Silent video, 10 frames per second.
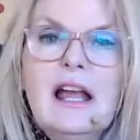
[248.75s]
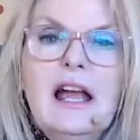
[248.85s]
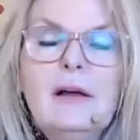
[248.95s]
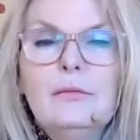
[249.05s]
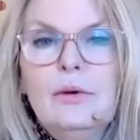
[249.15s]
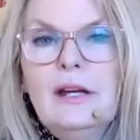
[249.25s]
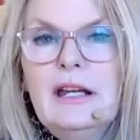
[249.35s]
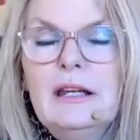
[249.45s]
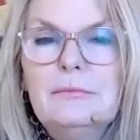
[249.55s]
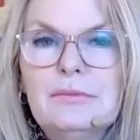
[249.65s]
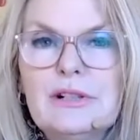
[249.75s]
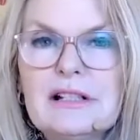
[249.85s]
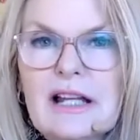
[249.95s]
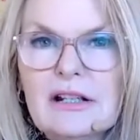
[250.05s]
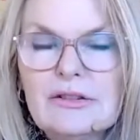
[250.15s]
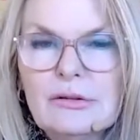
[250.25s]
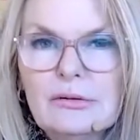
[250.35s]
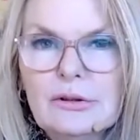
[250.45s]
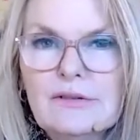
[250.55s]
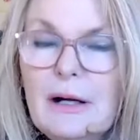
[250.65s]
and we pre-schedule
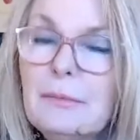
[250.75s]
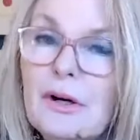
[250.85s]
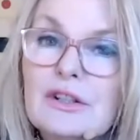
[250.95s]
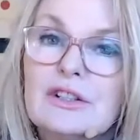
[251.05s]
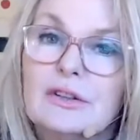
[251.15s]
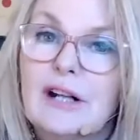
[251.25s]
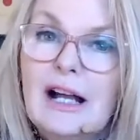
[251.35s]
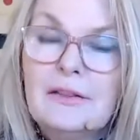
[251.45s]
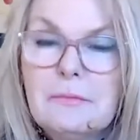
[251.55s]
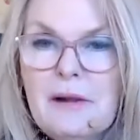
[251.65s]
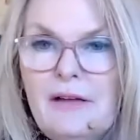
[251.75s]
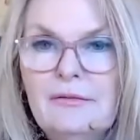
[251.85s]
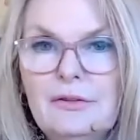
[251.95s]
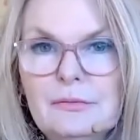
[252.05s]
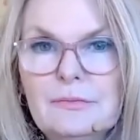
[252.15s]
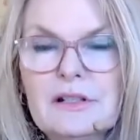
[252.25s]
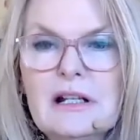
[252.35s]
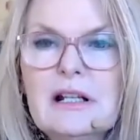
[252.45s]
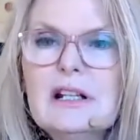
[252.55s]
all of our posts on other platforms.